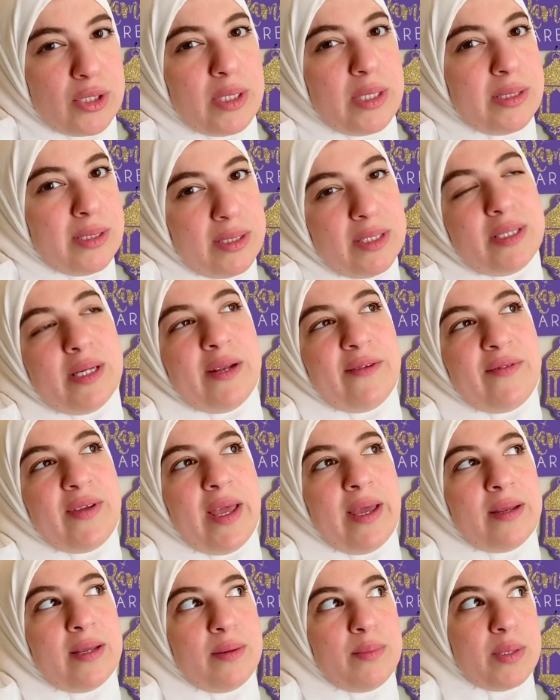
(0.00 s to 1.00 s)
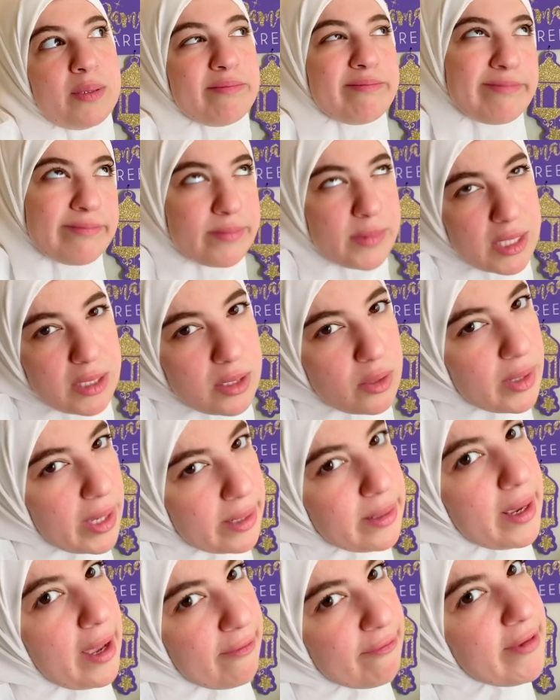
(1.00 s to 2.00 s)
instead of candy, but it's okay to
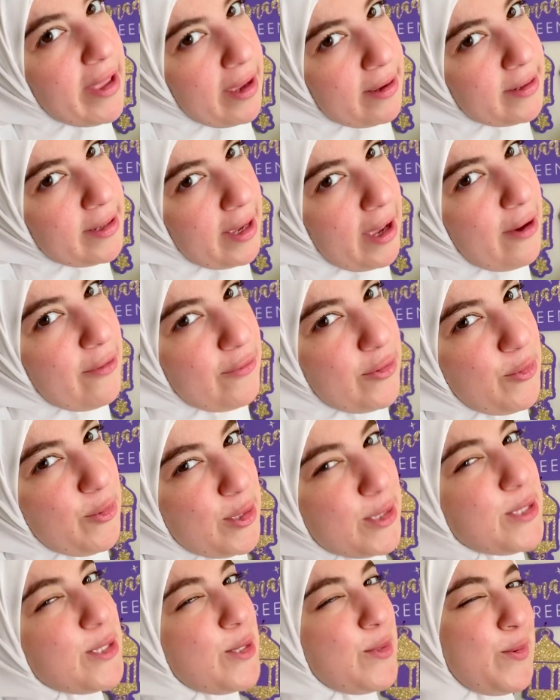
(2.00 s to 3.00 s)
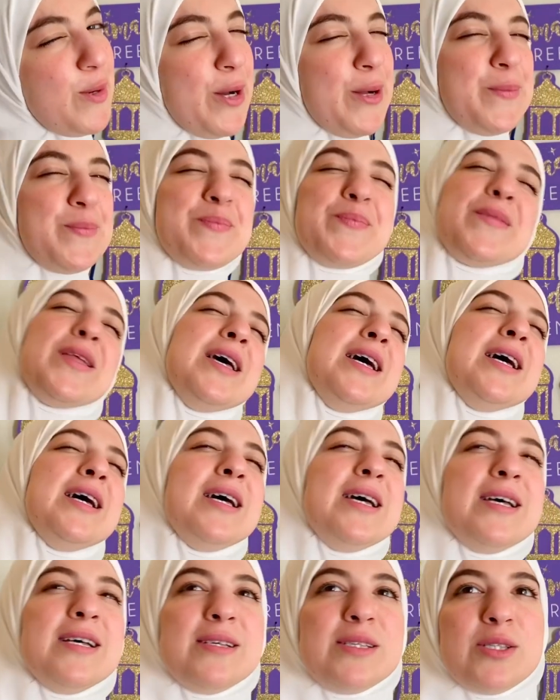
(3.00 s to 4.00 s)
have candy every once in a while.
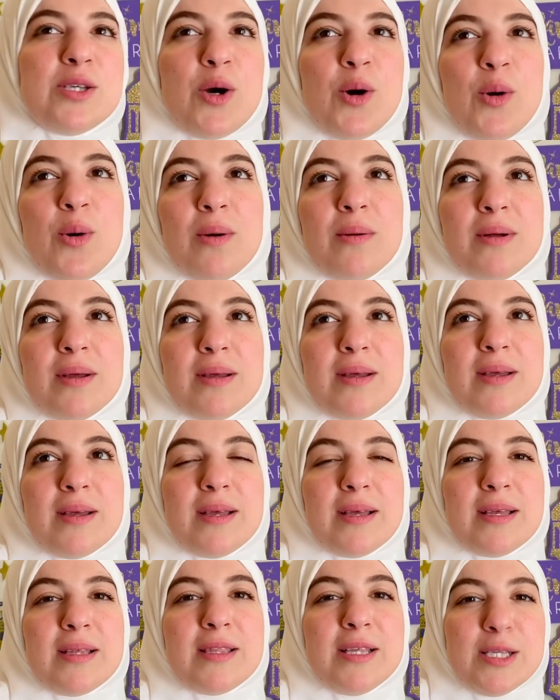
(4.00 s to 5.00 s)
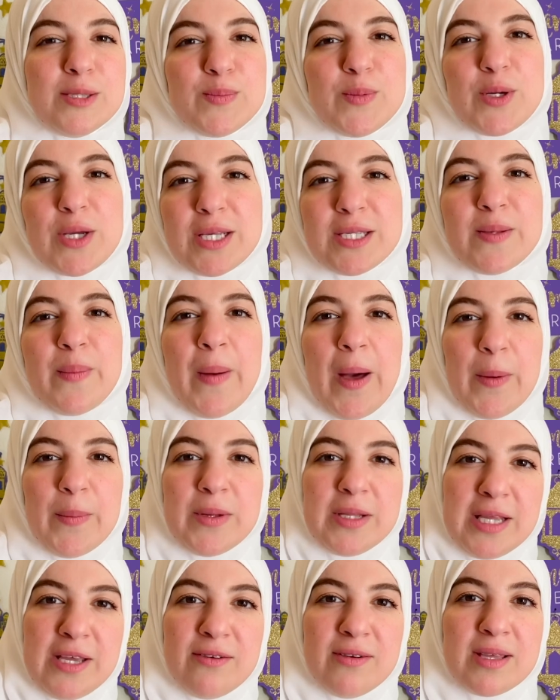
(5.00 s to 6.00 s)
So this book is about
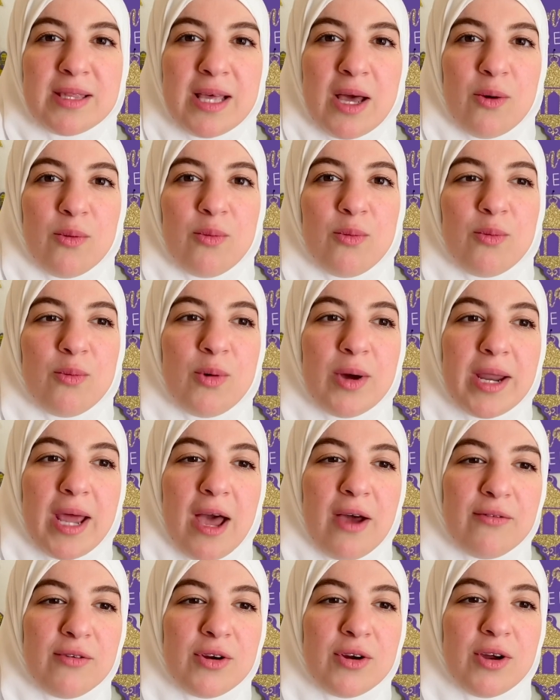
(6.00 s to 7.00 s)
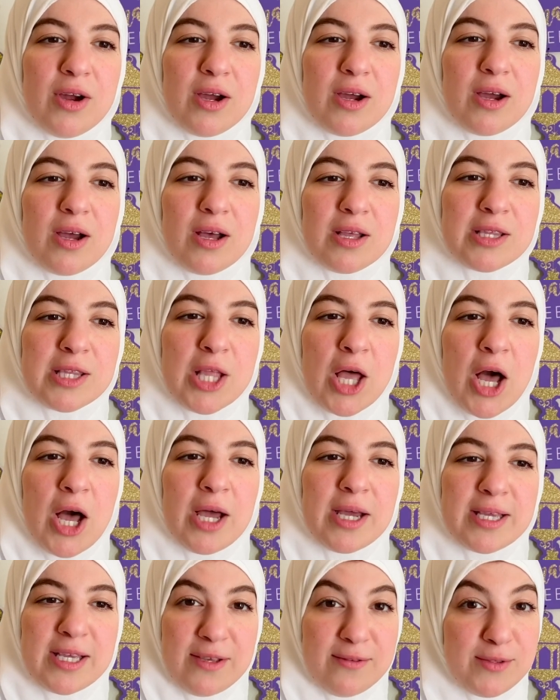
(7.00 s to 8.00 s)
believing that whatever Allah
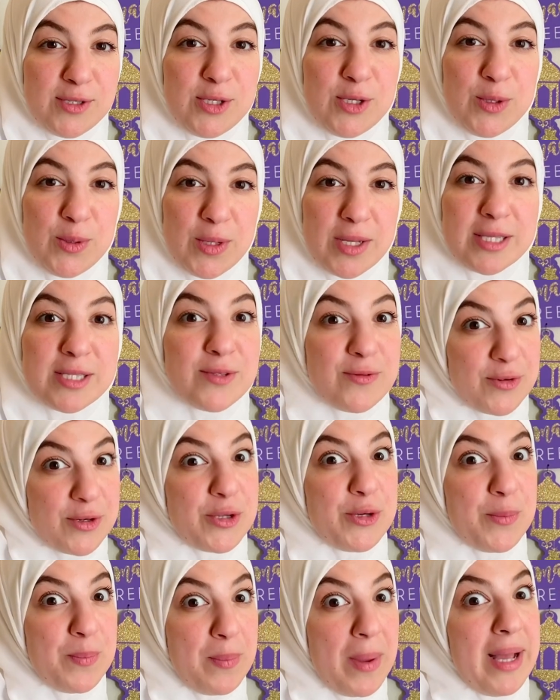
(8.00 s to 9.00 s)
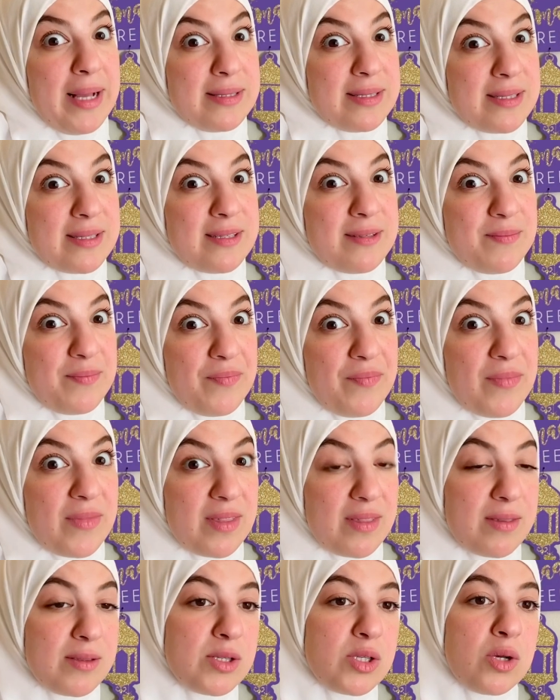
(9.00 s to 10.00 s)
gives you, it's for your best.
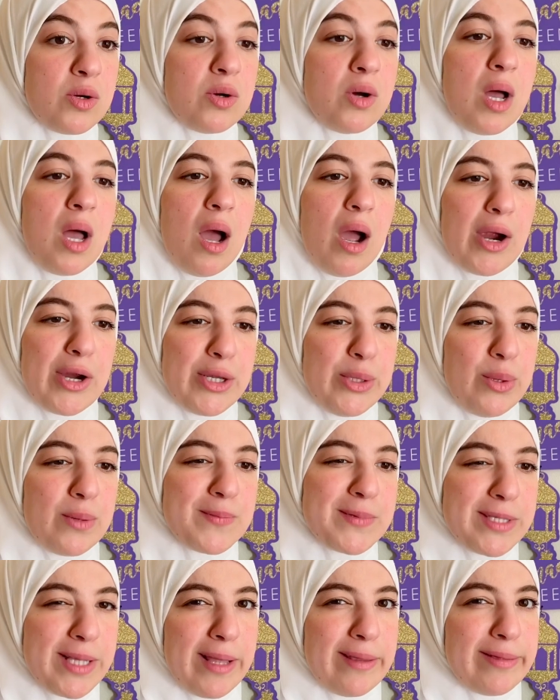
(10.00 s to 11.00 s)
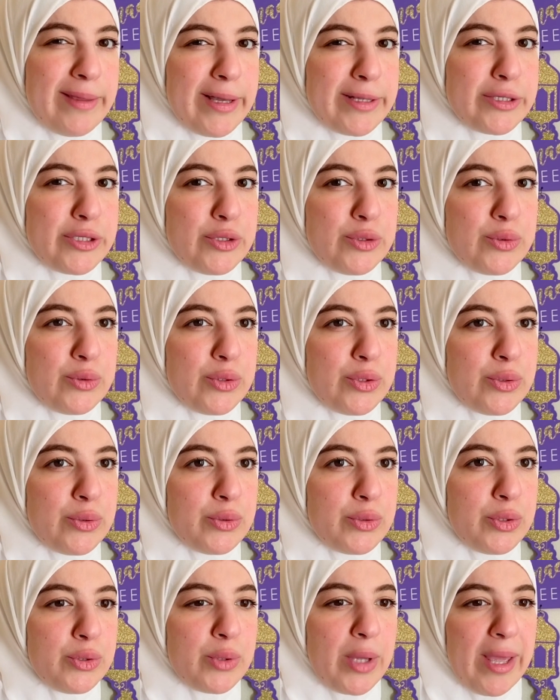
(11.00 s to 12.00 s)
So are you upset that
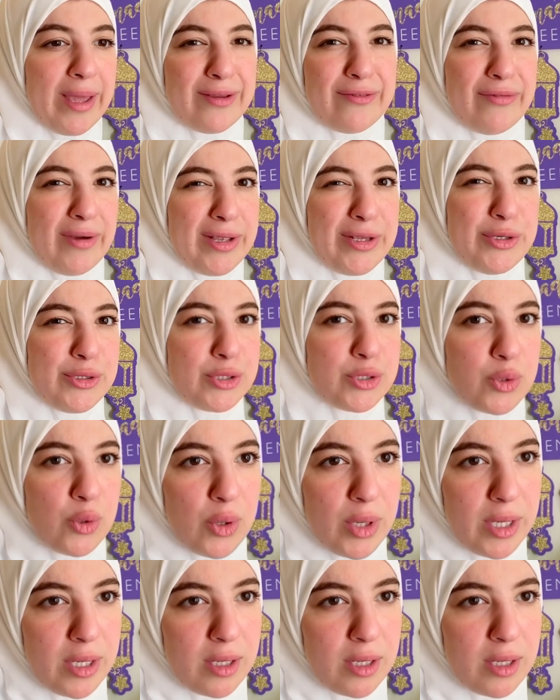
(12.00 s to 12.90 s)
you can't find your toy?